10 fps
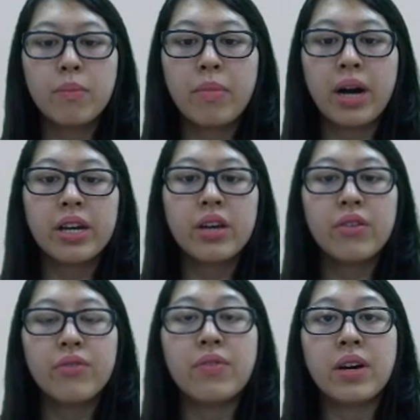by
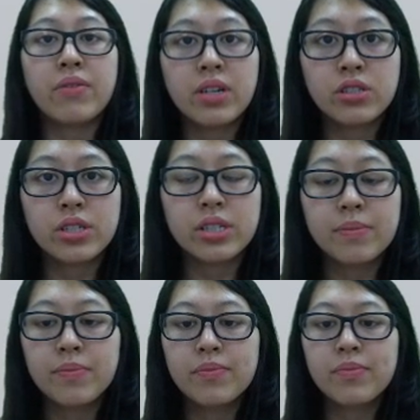500.
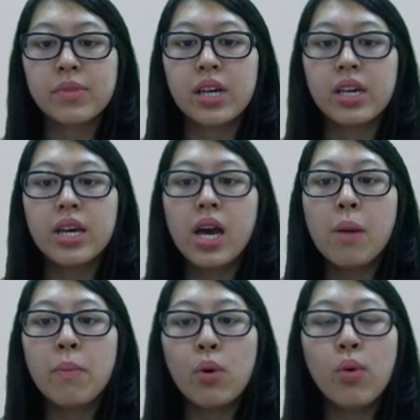Okay?
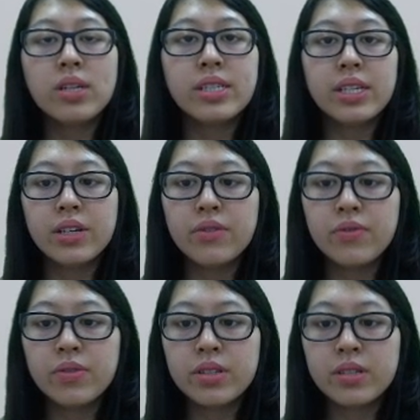But what
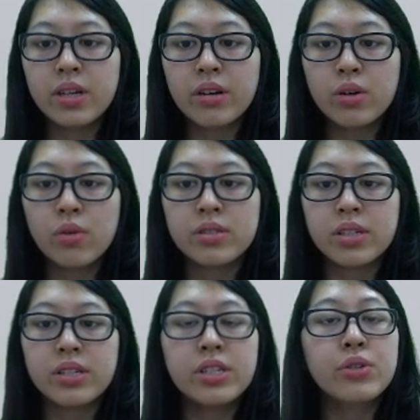if the scenario was a
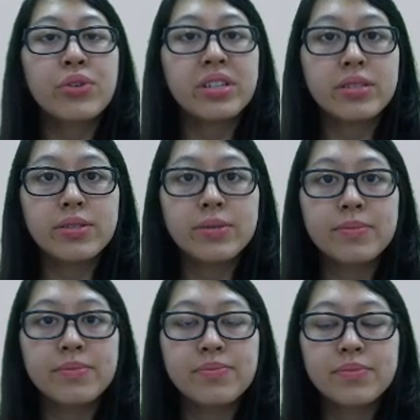decrease?
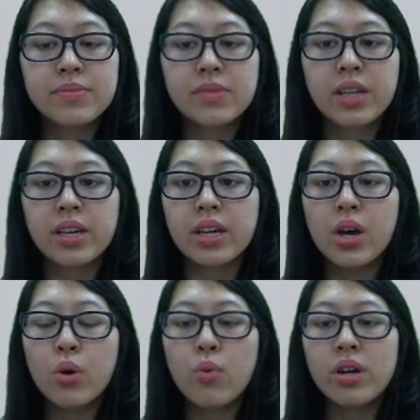Okay,
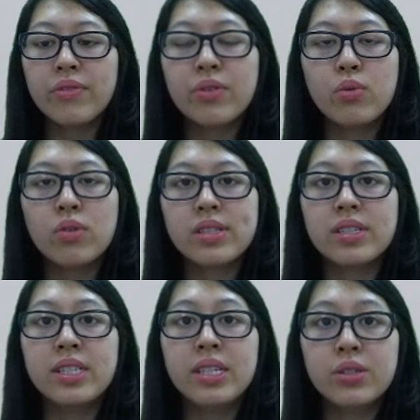what if it was a
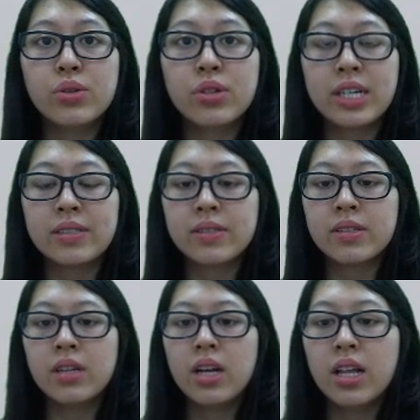decrease?
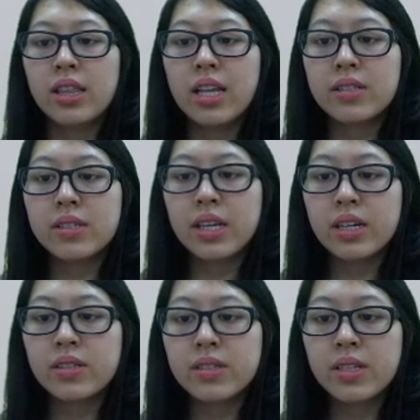Let's say
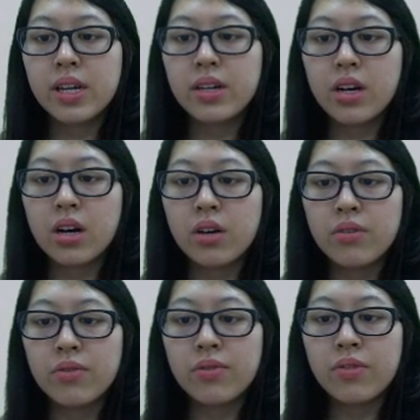instead
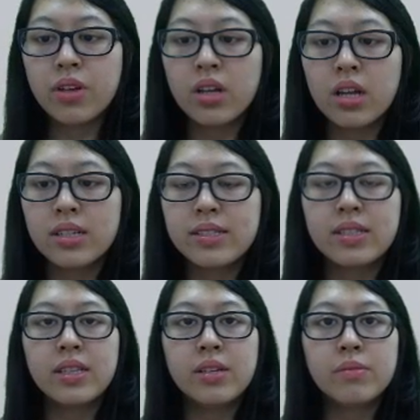of
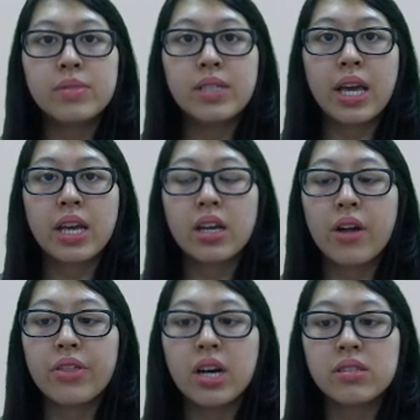them saying
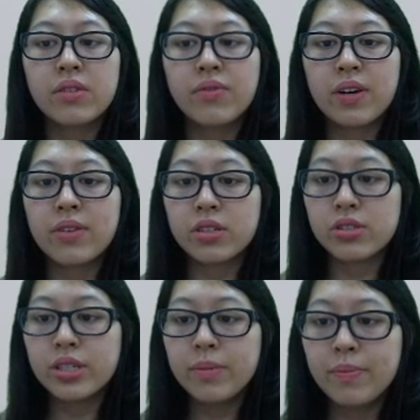
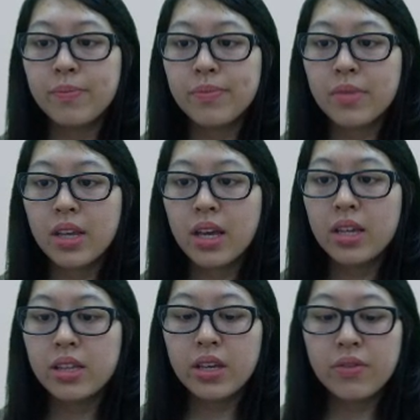1,500,
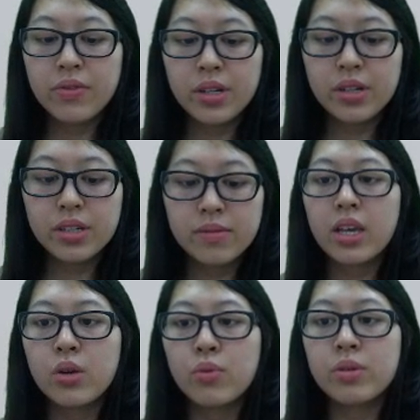they figured
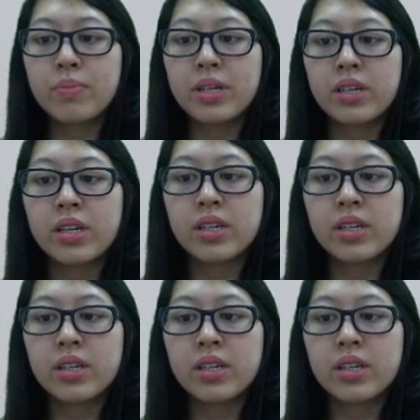it would be